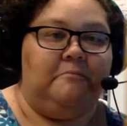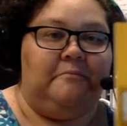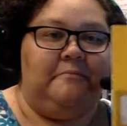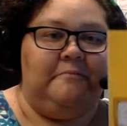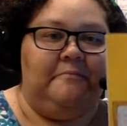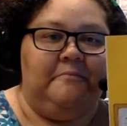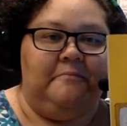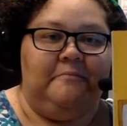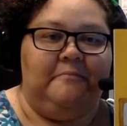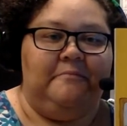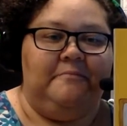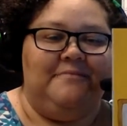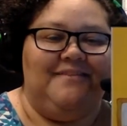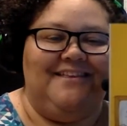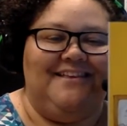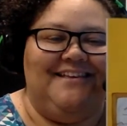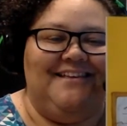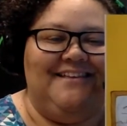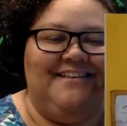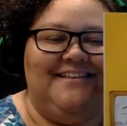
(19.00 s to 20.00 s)

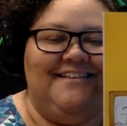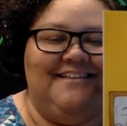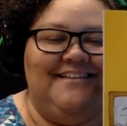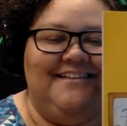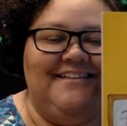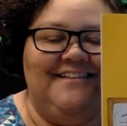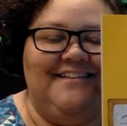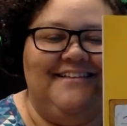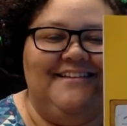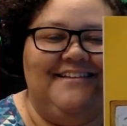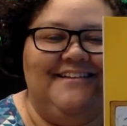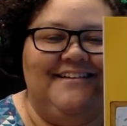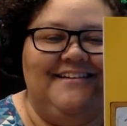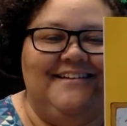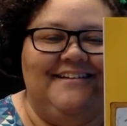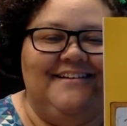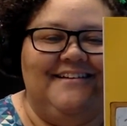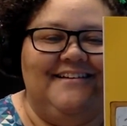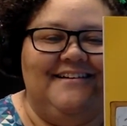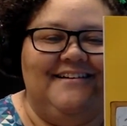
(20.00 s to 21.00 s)

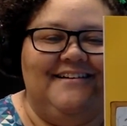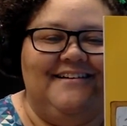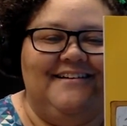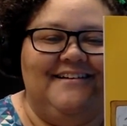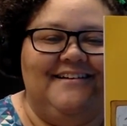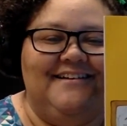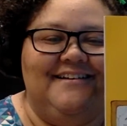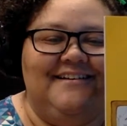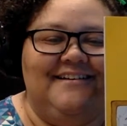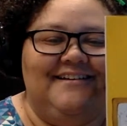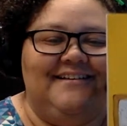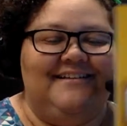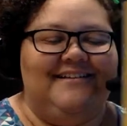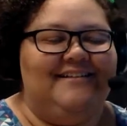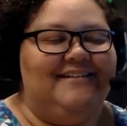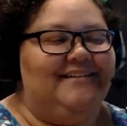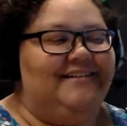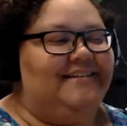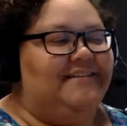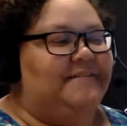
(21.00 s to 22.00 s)

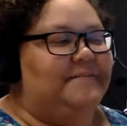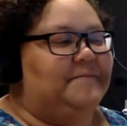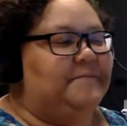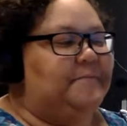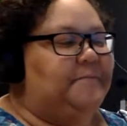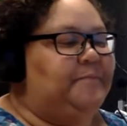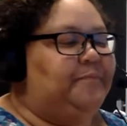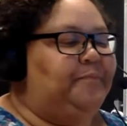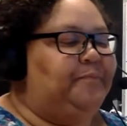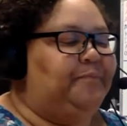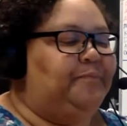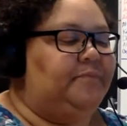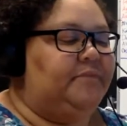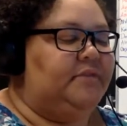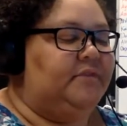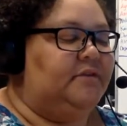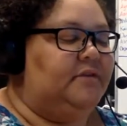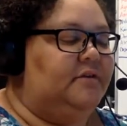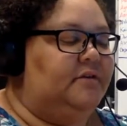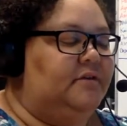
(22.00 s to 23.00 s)

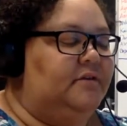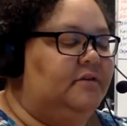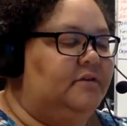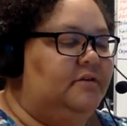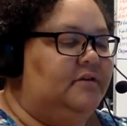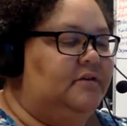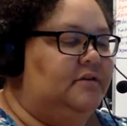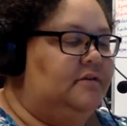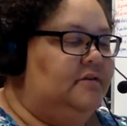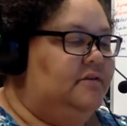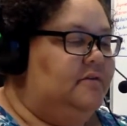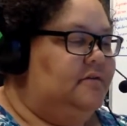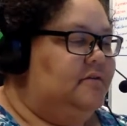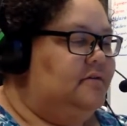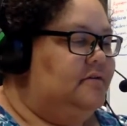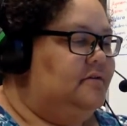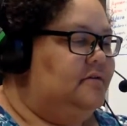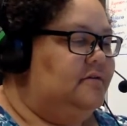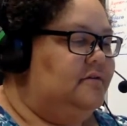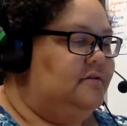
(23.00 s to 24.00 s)

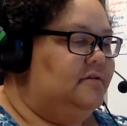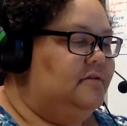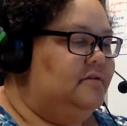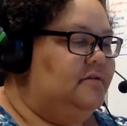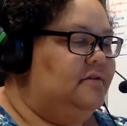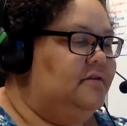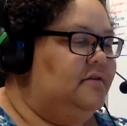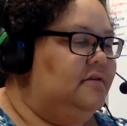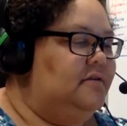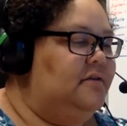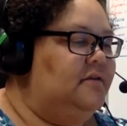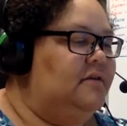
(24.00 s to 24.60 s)
(no one is talking)